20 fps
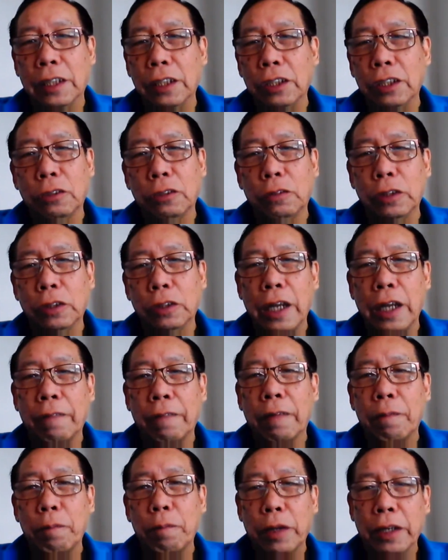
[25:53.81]
that you would
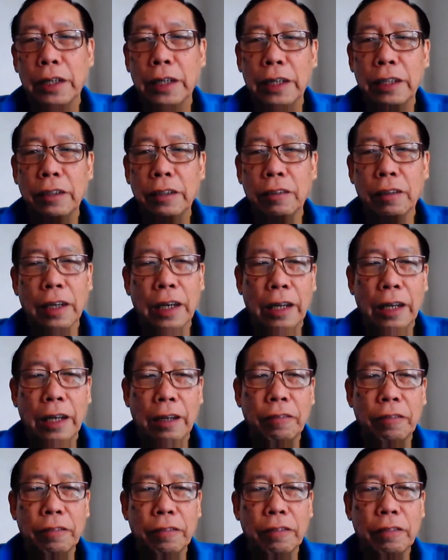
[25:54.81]
ever make in your
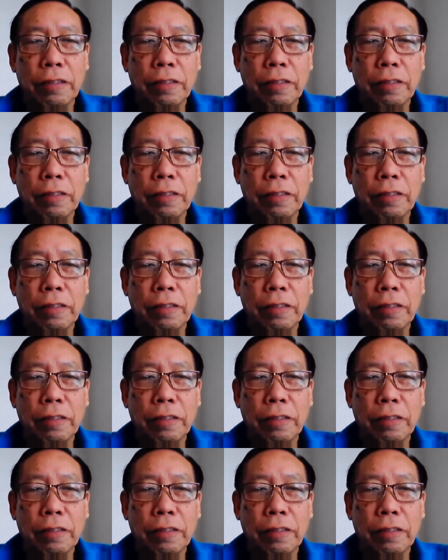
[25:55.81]
life.